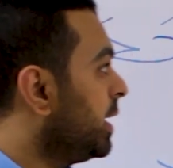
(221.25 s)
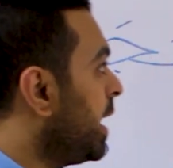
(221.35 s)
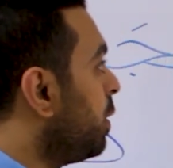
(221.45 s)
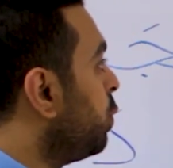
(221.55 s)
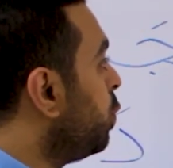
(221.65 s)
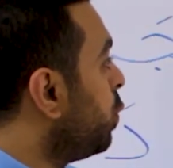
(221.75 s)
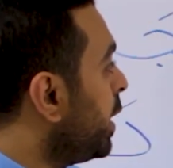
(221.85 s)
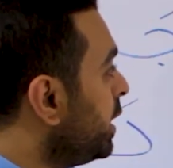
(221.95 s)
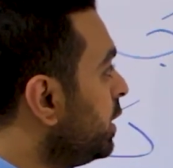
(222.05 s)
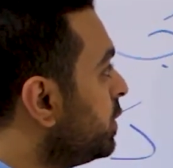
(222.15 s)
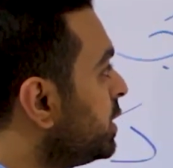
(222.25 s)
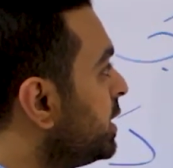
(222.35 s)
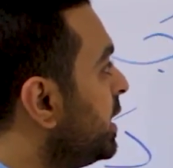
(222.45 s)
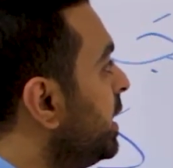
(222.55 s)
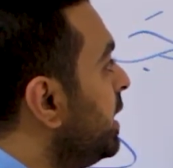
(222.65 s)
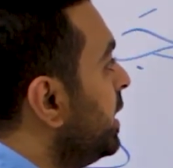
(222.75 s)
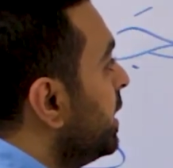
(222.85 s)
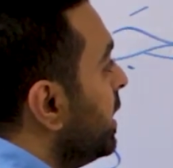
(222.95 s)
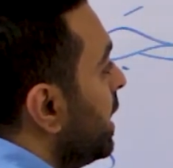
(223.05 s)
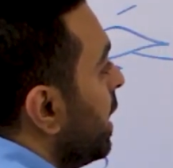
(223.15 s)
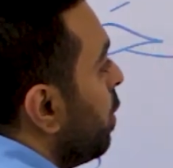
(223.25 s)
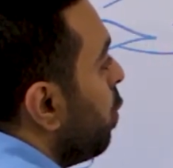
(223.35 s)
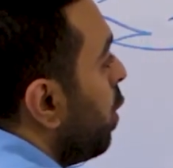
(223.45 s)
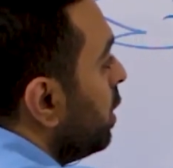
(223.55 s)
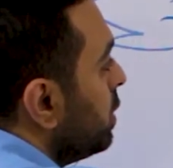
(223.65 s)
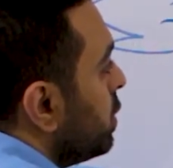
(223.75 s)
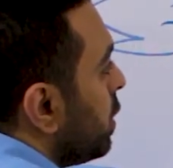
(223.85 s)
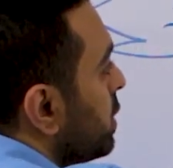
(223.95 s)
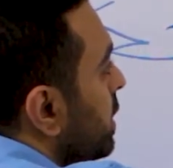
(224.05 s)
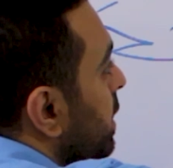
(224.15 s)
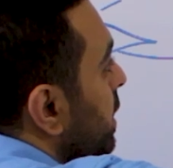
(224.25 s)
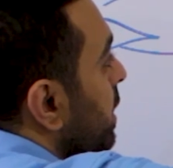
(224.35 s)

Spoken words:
Now, when you see one dot,